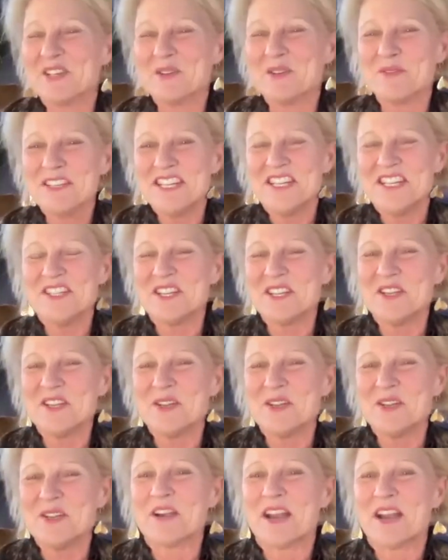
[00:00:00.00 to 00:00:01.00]
Annex. You were teaching
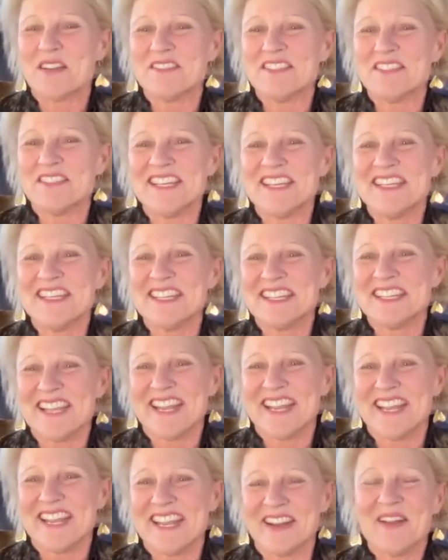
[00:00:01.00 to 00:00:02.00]
humor, I was teaching
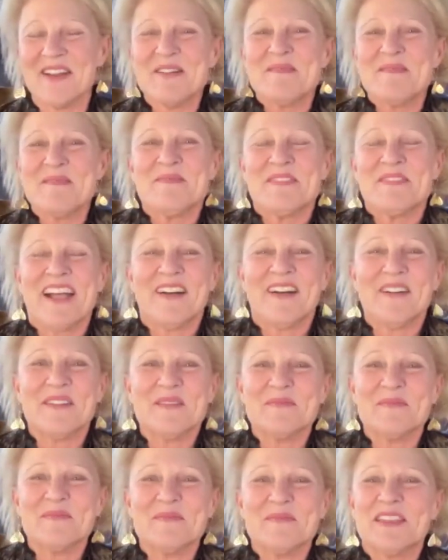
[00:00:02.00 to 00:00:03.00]
dating.
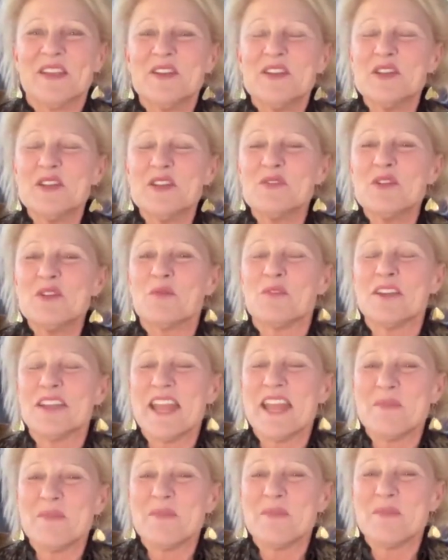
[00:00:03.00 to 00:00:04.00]
And you know
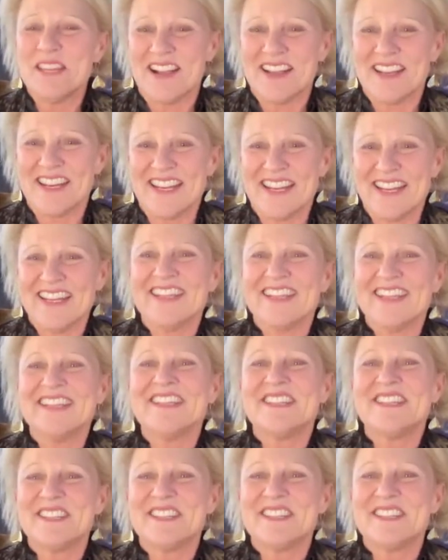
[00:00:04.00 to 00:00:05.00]
Renee Piani.
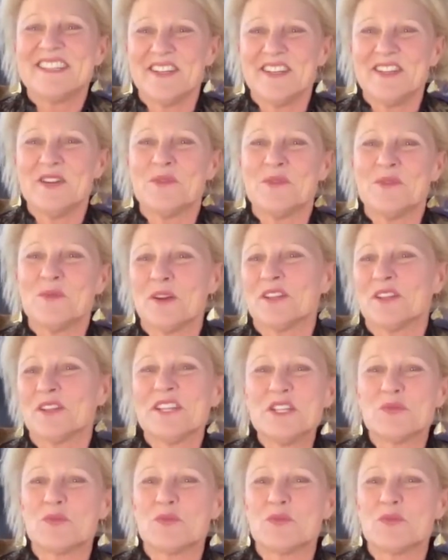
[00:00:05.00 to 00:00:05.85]
We're at